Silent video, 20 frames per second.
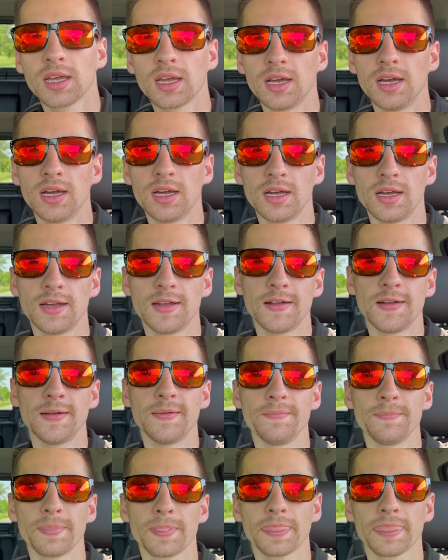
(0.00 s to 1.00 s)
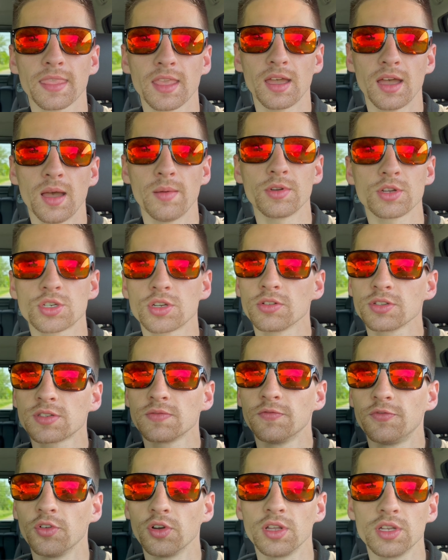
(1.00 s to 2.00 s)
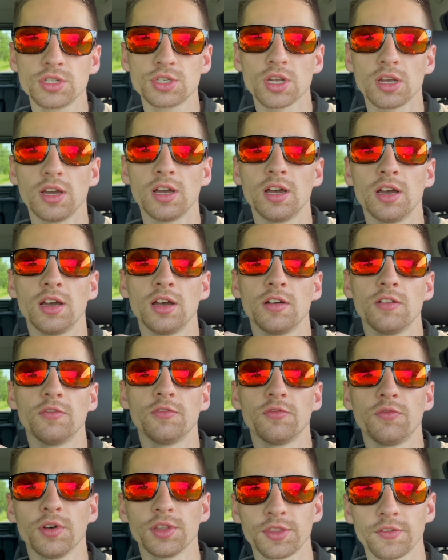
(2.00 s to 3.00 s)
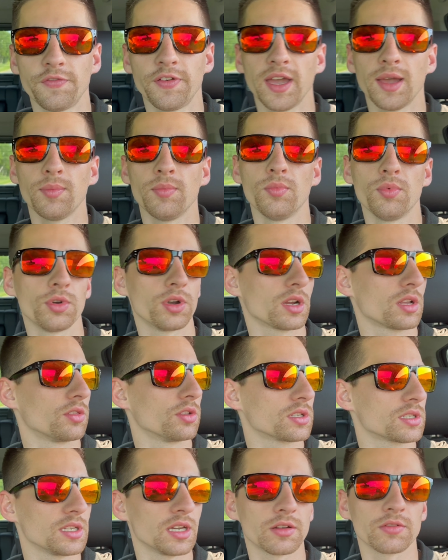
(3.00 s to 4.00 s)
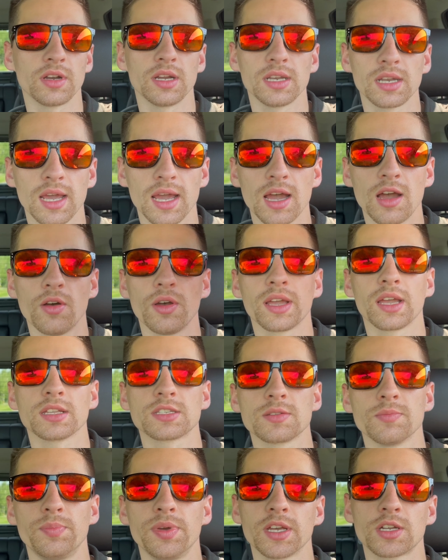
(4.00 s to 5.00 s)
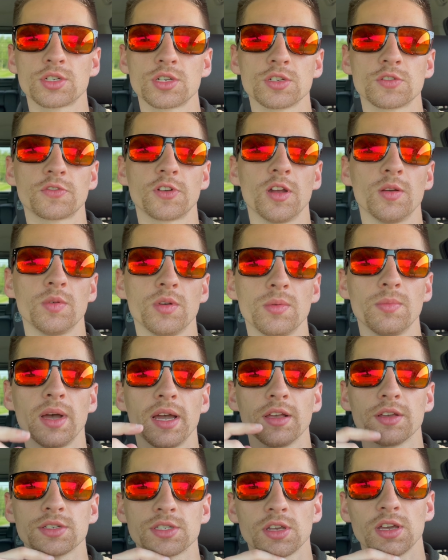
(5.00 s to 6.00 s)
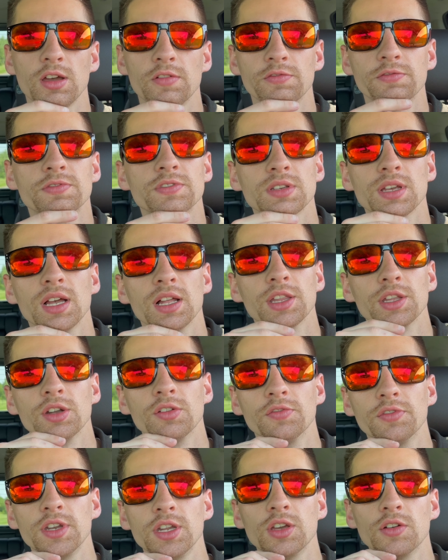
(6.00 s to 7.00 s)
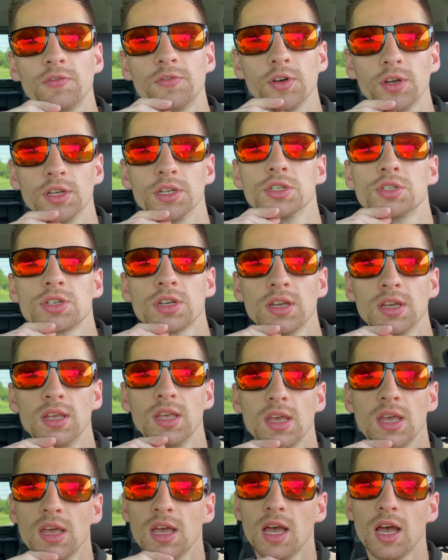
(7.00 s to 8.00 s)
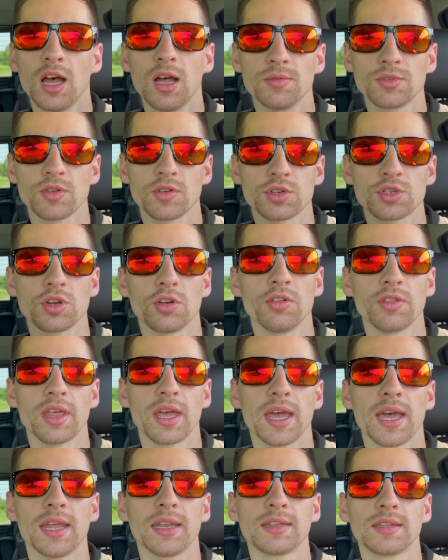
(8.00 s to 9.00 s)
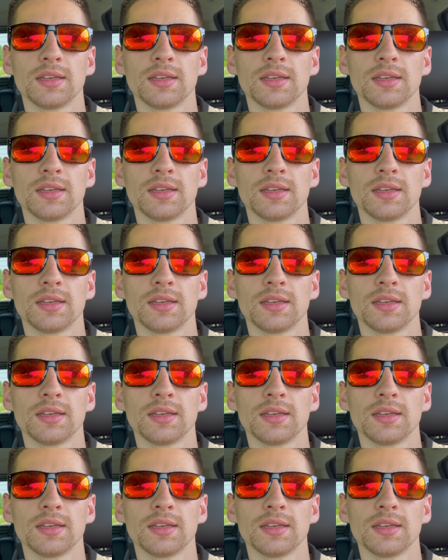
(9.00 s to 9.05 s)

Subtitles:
I'm going to show some footage of what the fab work looks like right now. I got some pictures from them. I also have a little video footage, so I'll show that.